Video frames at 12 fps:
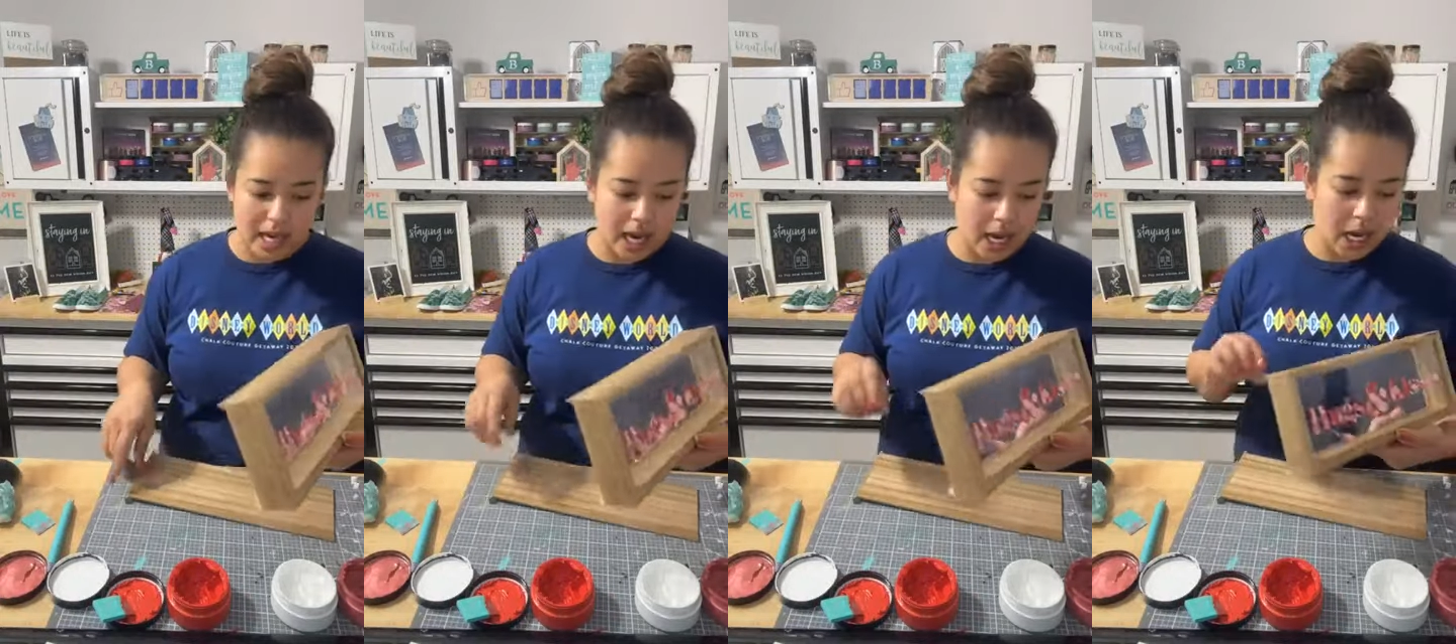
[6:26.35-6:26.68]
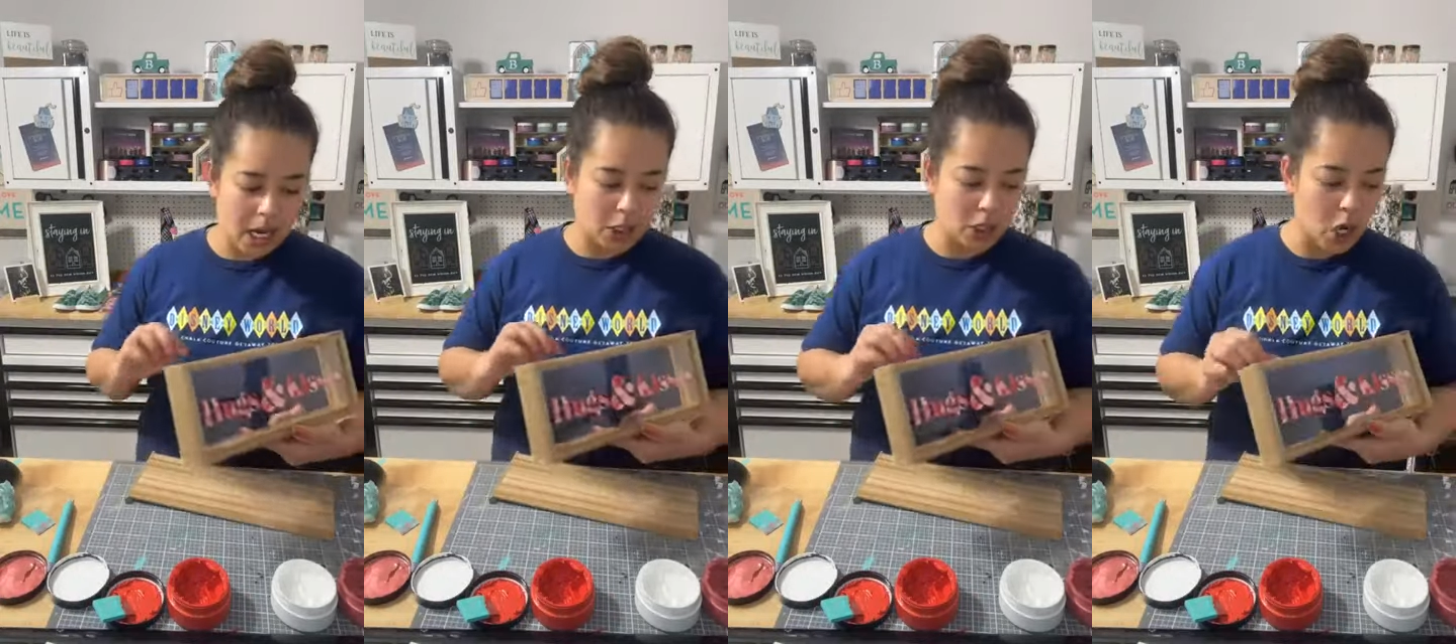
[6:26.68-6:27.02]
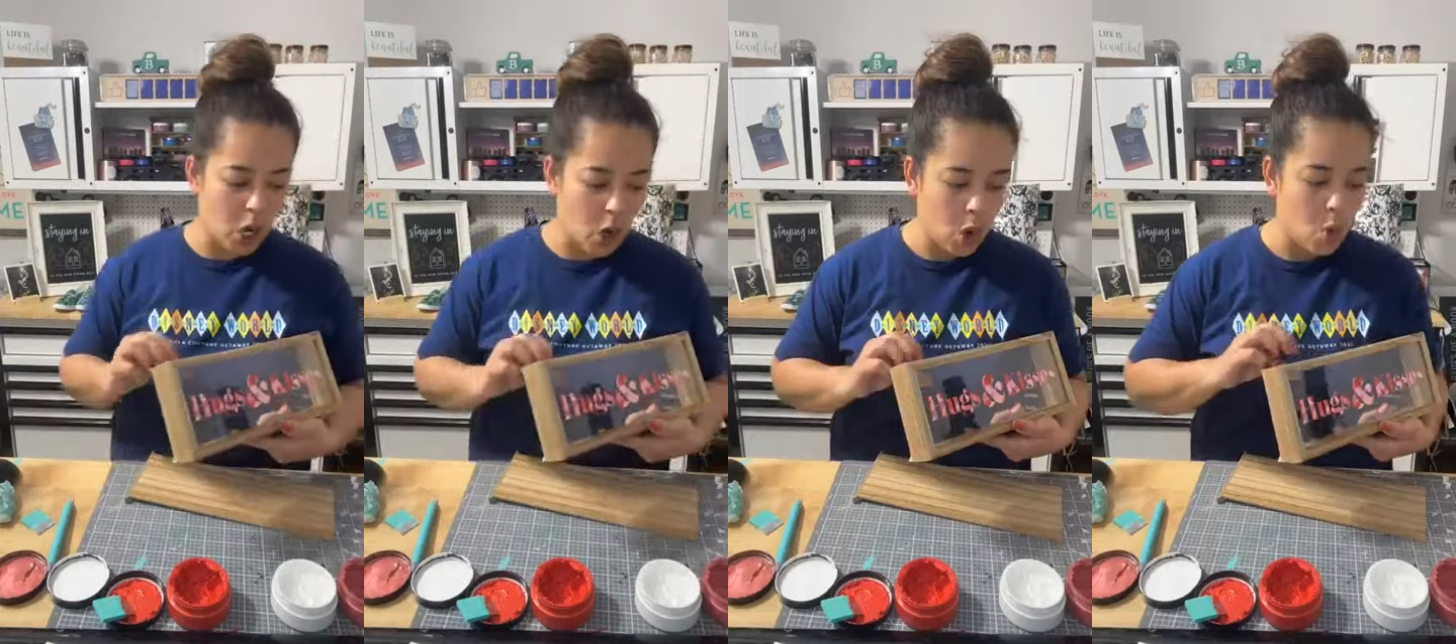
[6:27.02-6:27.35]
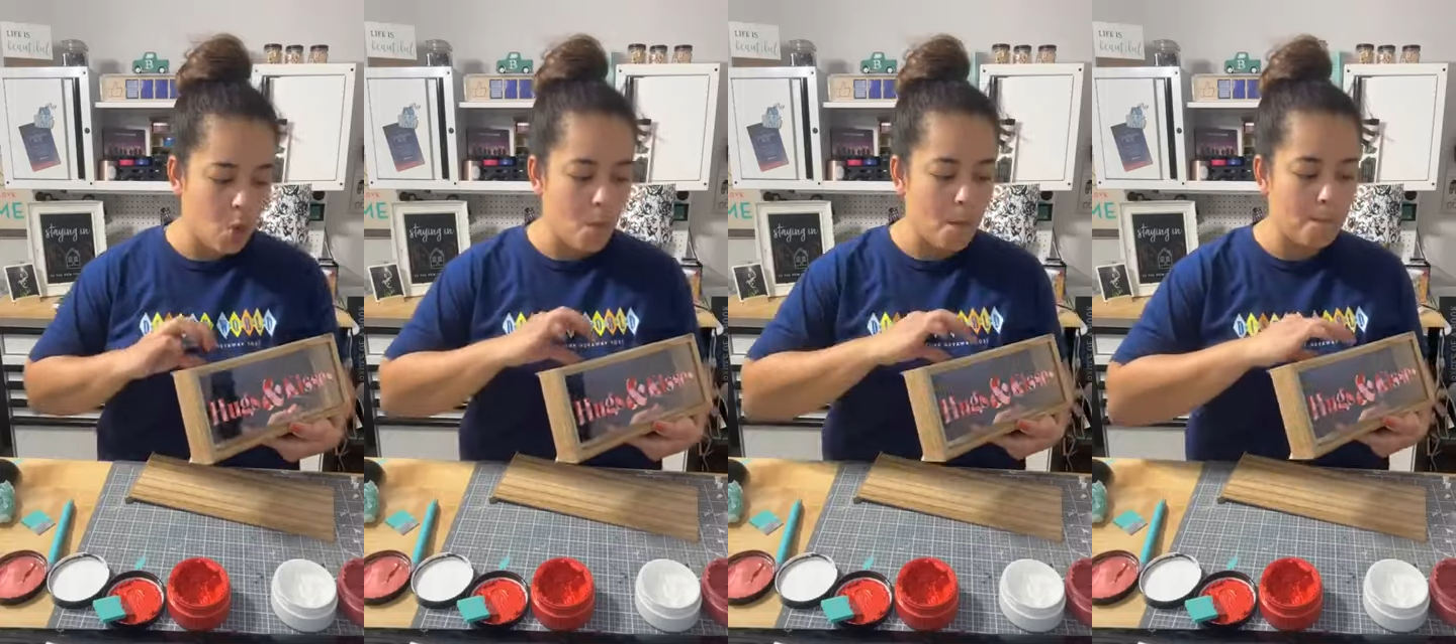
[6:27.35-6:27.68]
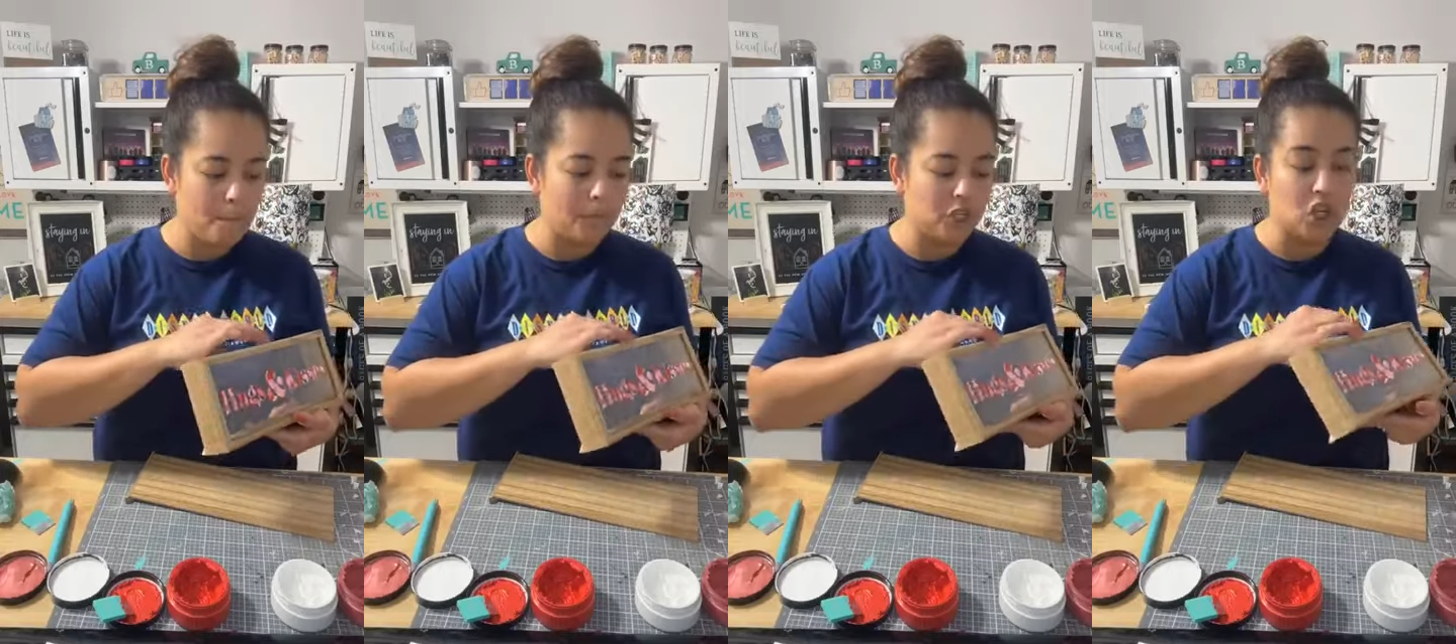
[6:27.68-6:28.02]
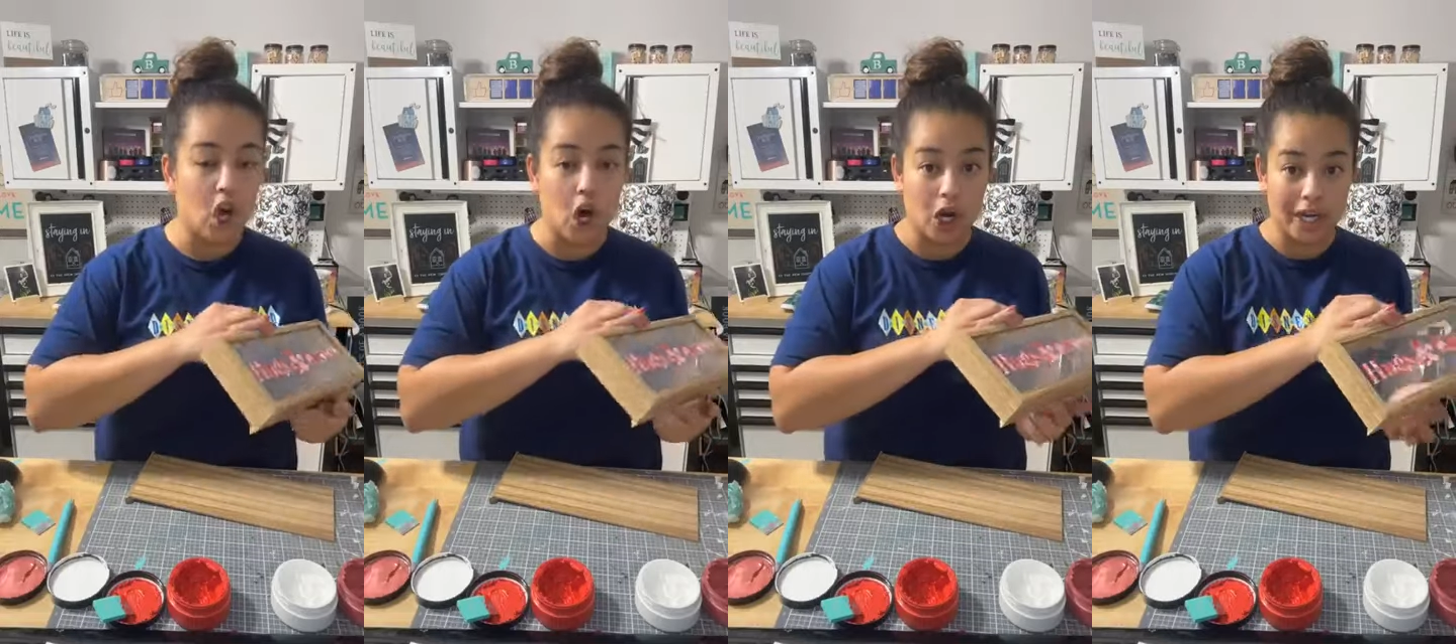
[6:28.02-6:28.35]
at
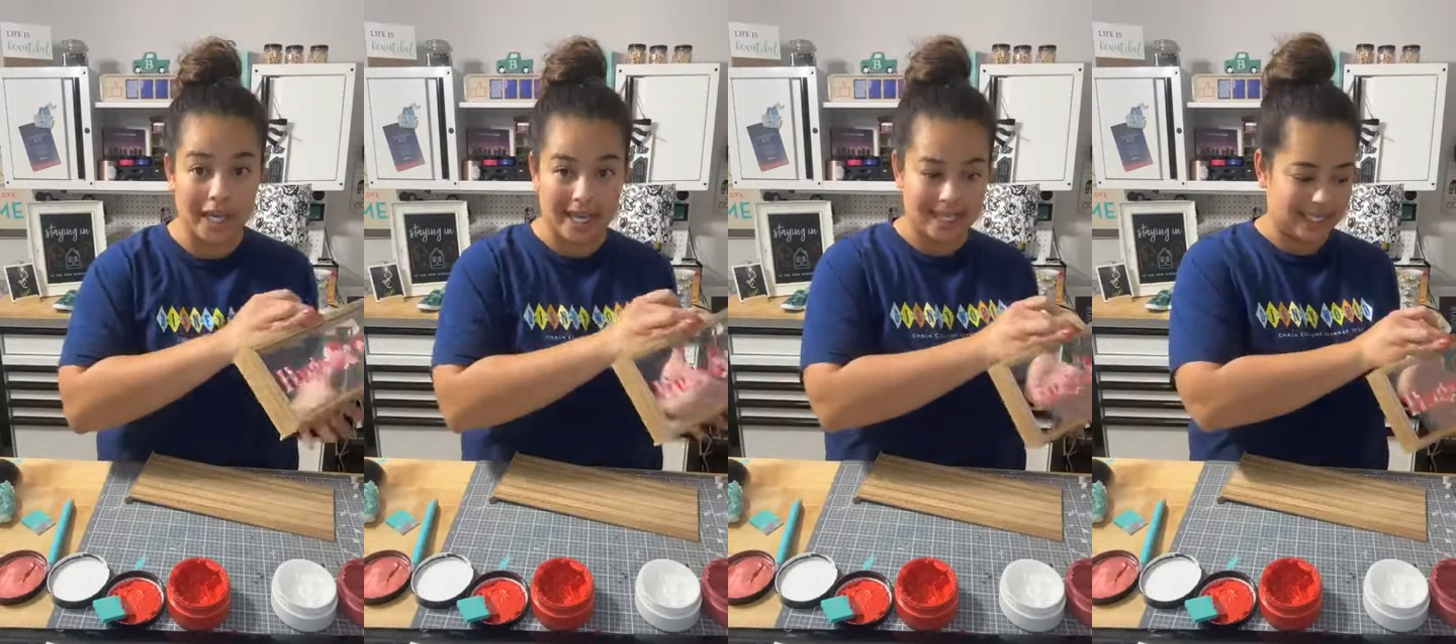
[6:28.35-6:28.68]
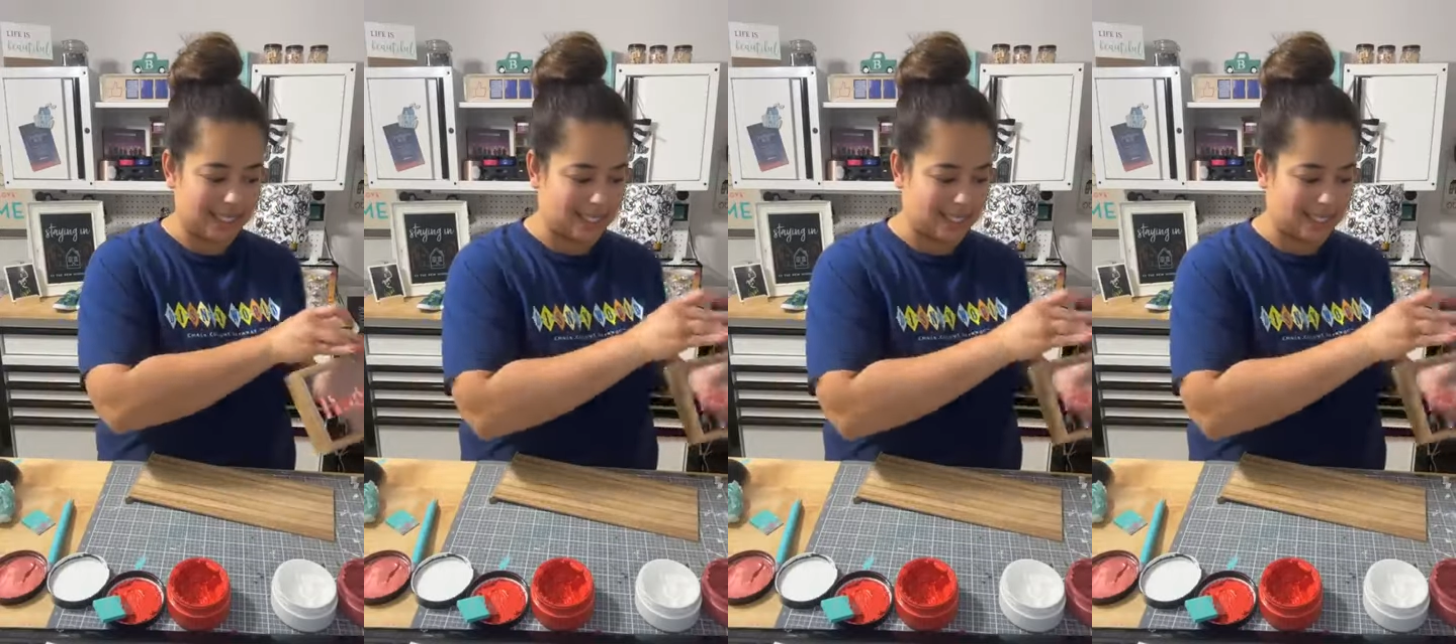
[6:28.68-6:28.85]
Target.